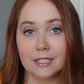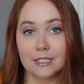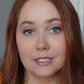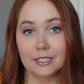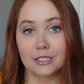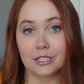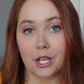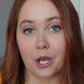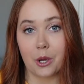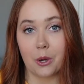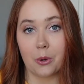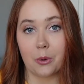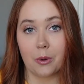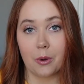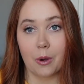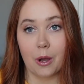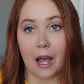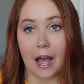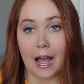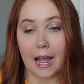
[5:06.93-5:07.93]

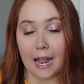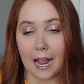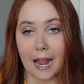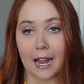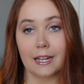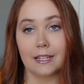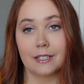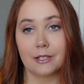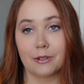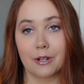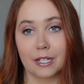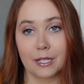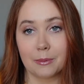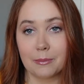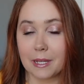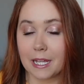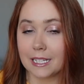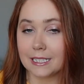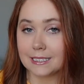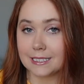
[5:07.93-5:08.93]
So I highly
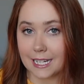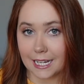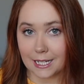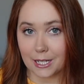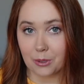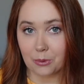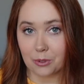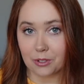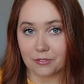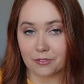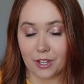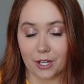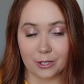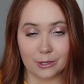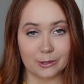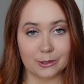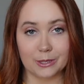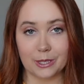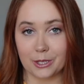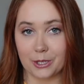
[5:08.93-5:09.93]
recommend taking one of
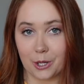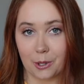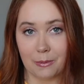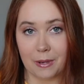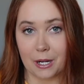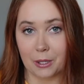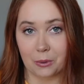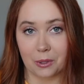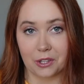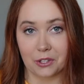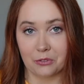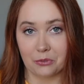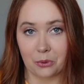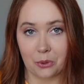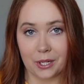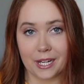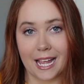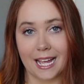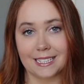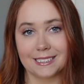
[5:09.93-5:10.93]
those no matter what the
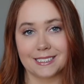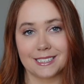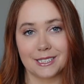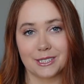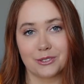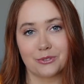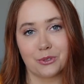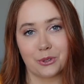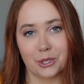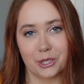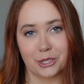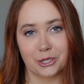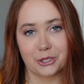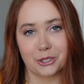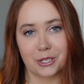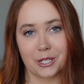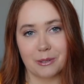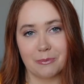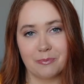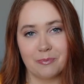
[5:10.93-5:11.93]
forecast is for your
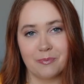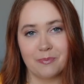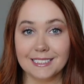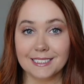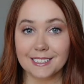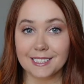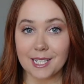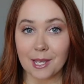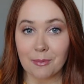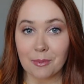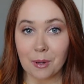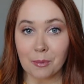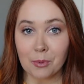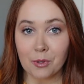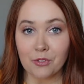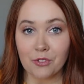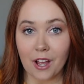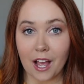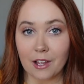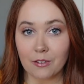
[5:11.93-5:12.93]
trip. Tip
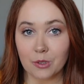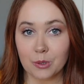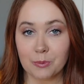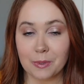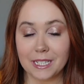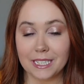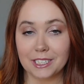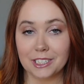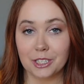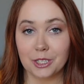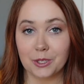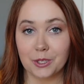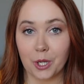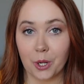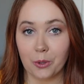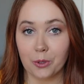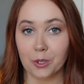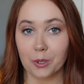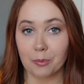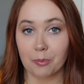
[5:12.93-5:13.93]
number 5 would be to
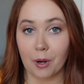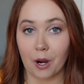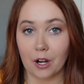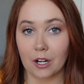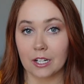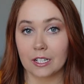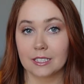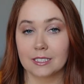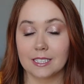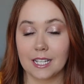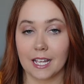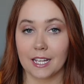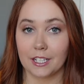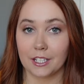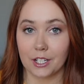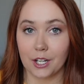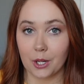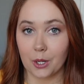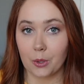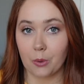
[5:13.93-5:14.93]
know your parks
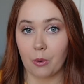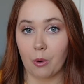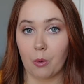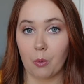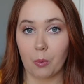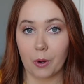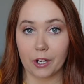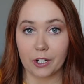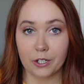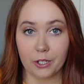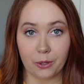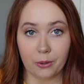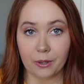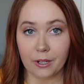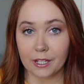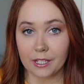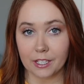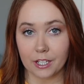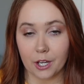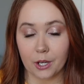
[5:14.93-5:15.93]
and know where you
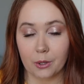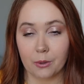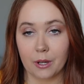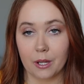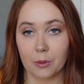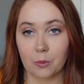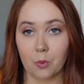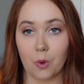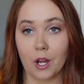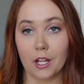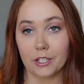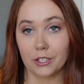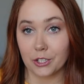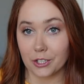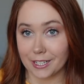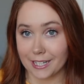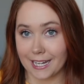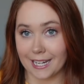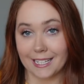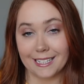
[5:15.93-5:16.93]
can go and what
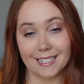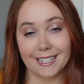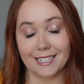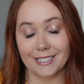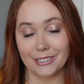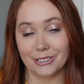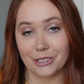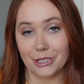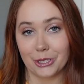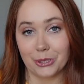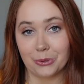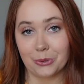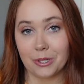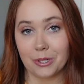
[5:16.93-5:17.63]
your kid can do.